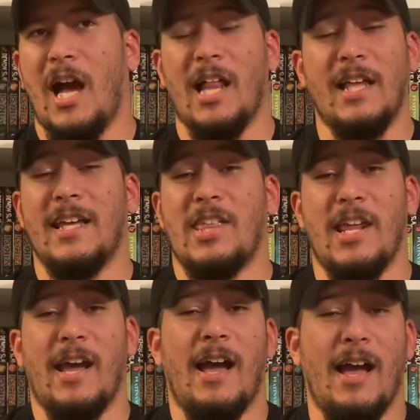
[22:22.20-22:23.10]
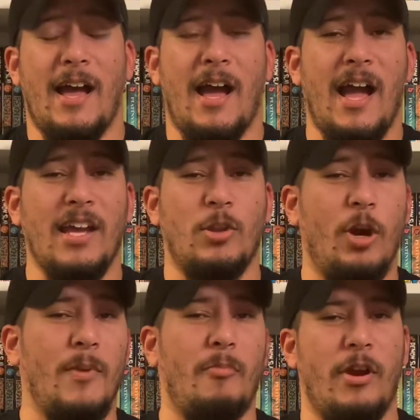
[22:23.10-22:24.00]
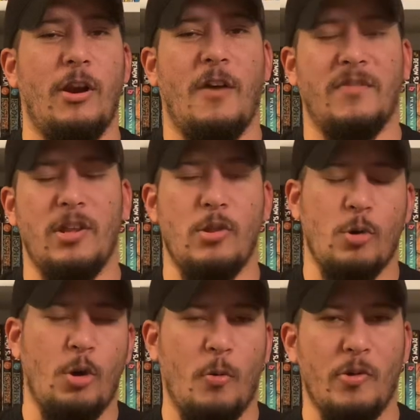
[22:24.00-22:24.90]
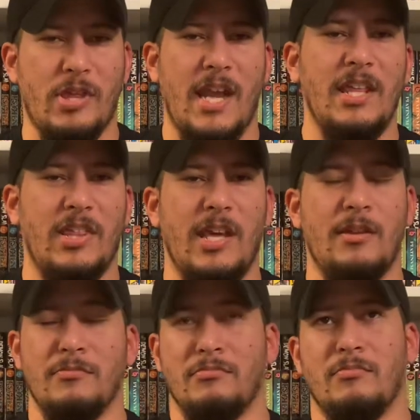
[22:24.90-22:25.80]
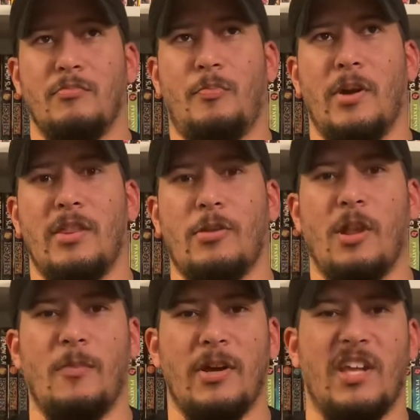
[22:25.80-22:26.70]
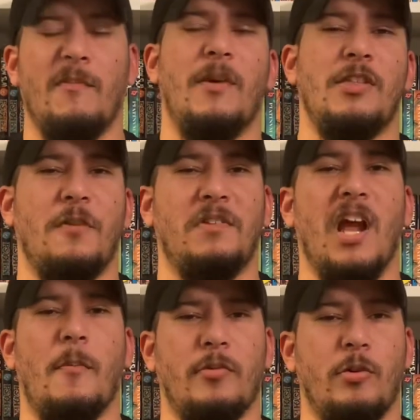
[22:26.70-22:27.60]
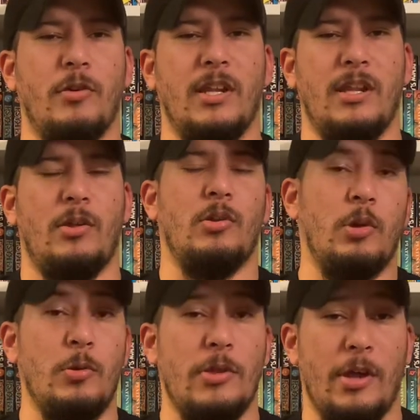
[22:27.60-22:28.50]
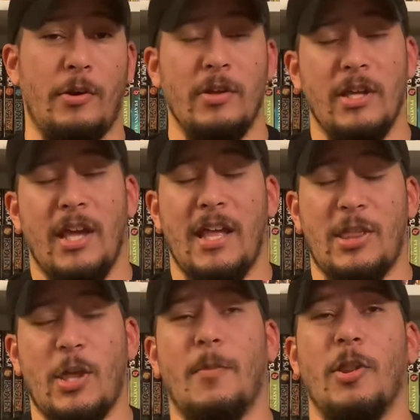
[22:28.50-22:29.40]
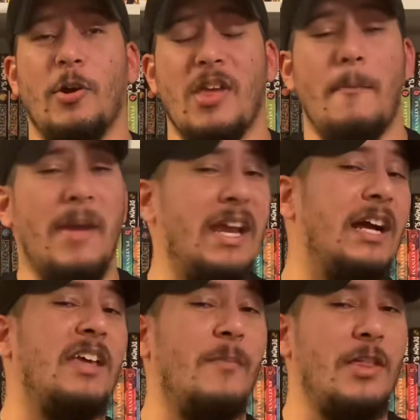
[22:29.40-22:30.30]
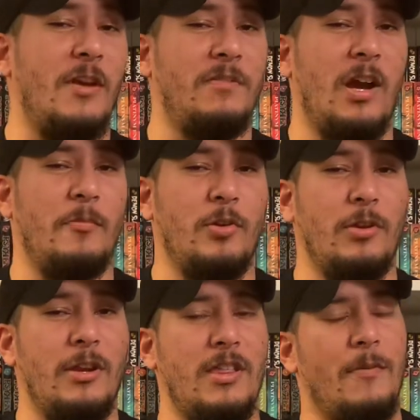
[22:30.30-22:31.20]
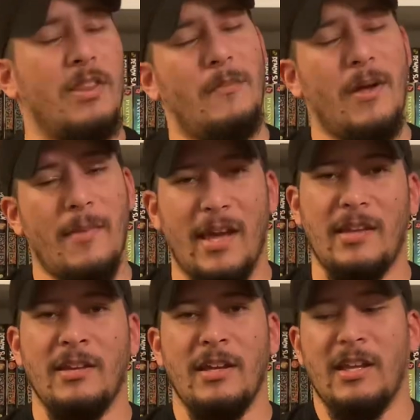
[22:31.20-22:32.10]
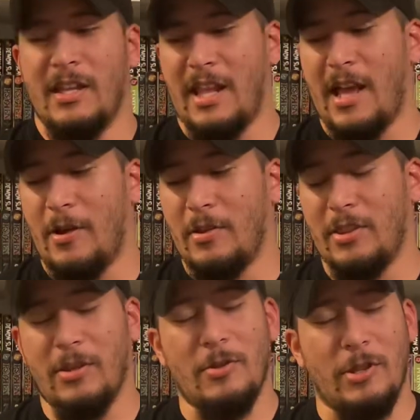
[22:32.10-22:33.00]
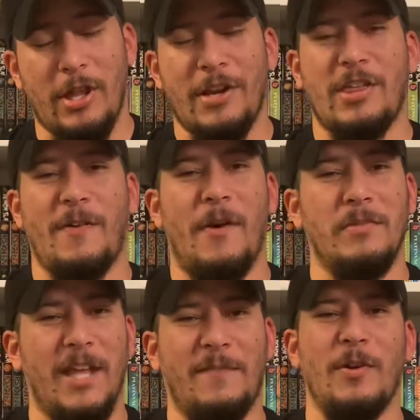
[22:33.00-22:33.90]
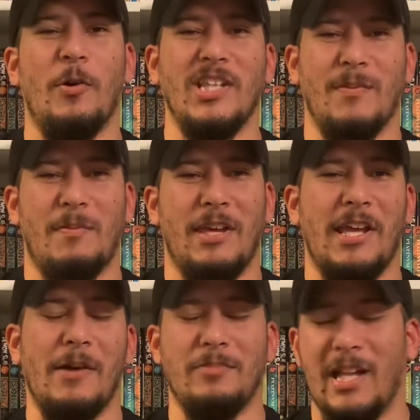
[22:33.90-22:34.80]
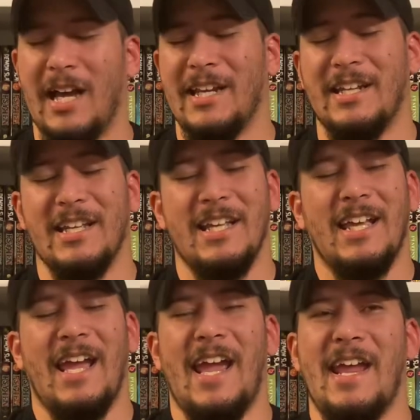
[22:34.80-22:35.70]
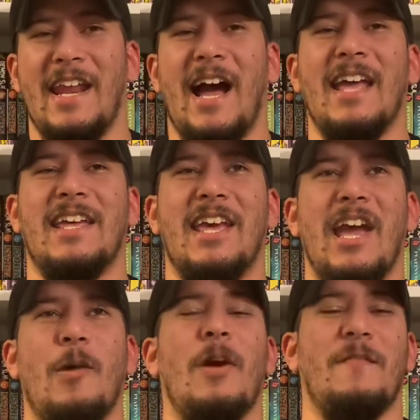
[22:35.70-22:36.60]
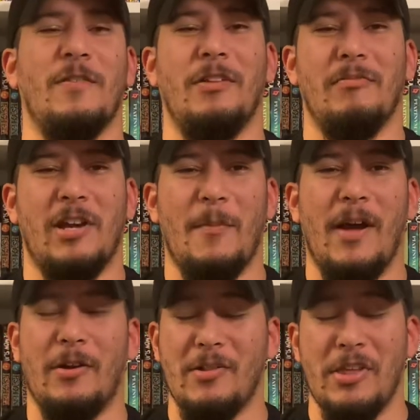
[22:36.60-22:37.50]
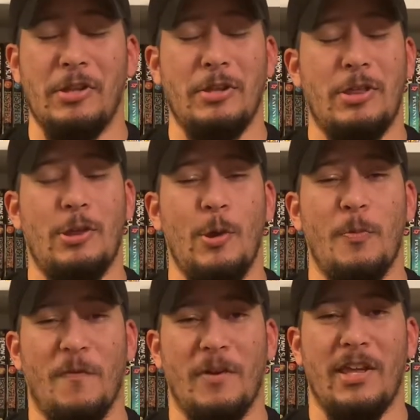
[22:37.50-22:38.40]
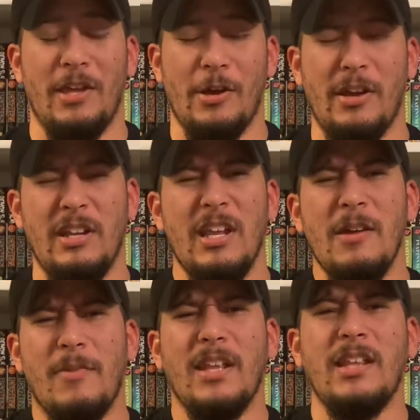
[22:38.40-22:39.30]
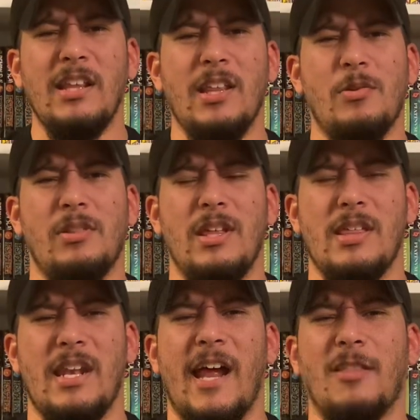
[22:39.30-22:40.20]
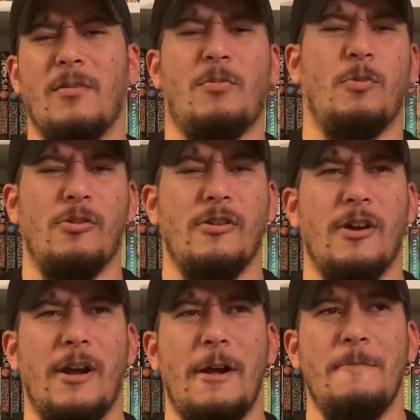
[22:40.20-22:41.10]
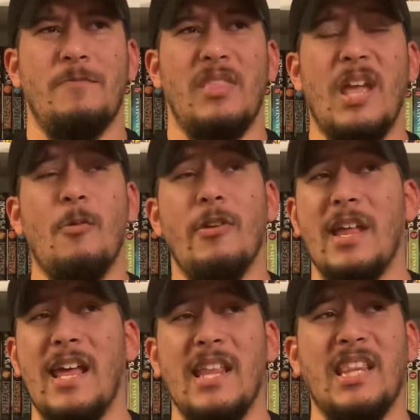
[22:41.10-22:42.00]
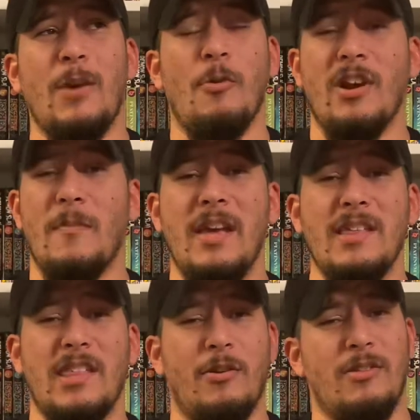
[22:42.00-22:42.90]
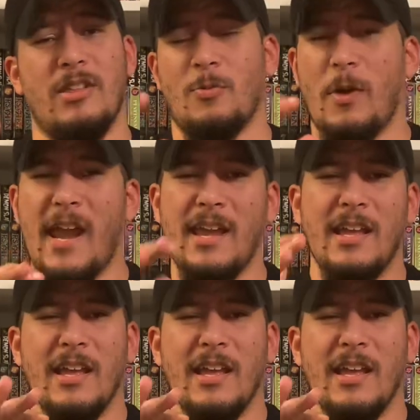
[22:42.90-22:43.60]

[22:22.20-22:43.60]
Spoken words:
Like I said, I could turn my brain off and enjoy almost anything, but it's all about giving myself the opportunity to do so. And some of those I may not give myself the opportunity, some of them I might. Now, there's a lot of stuff I'm definitely going to be picking up blind, and I can't wait for them to come out because they look super freaking good. But I think these announcements were, they weren't a hit, they weren't a miss, they were just right